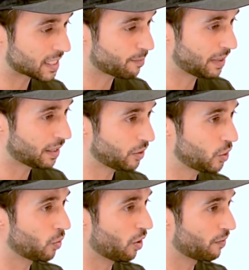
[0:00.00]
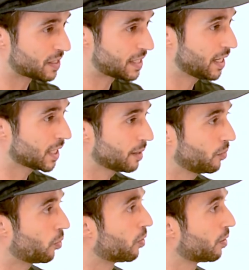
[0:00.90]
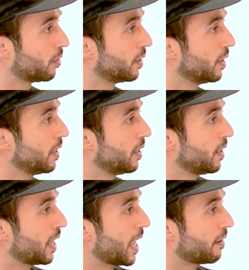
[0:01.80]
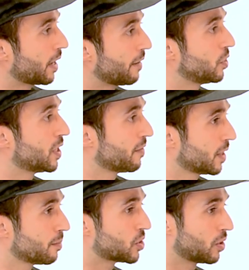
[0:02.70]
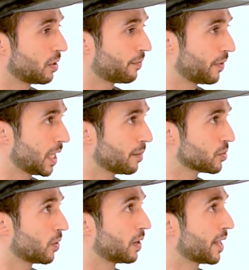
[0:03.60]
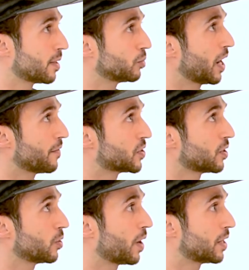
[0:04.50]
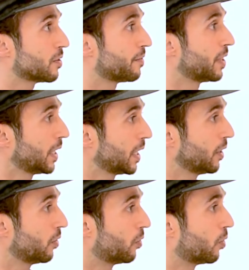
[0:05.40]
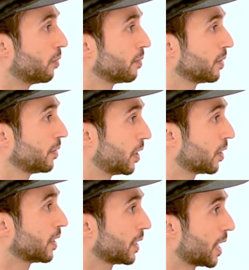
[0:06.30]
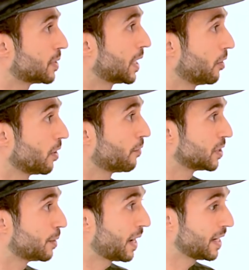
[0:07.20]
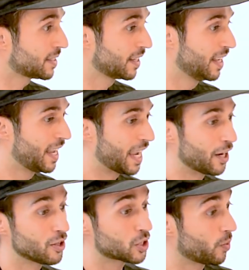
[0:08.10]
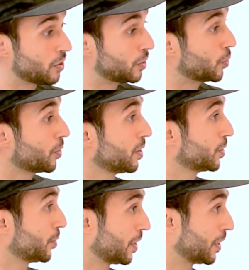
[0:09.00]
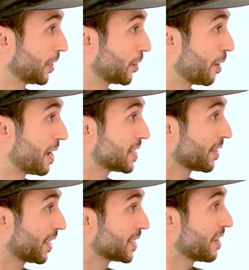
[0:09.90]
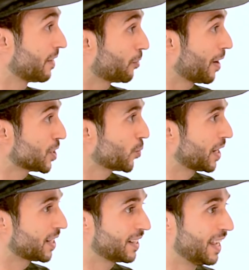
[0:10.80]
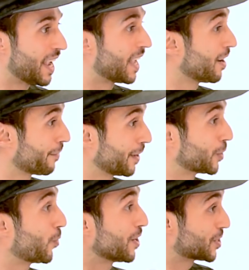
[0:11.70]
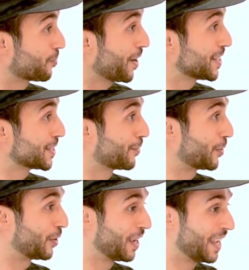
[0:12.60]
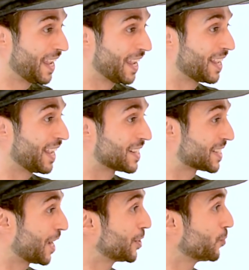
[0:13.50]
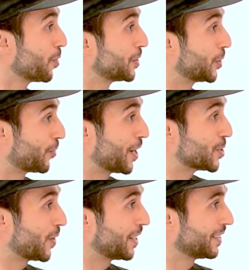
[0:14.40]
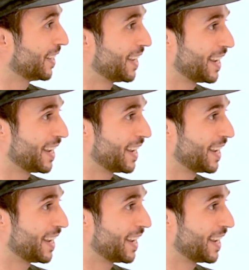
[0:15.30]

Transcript: has it been you overseeing them, or ha- have you given them certain freedoms or allowed them to have certain ways of thinking, or, you know, kept an area for debate? And also with your daughter doing, you know, amazing things, having graduated. And I found it quite surprising for a, a Saudi woman to graduate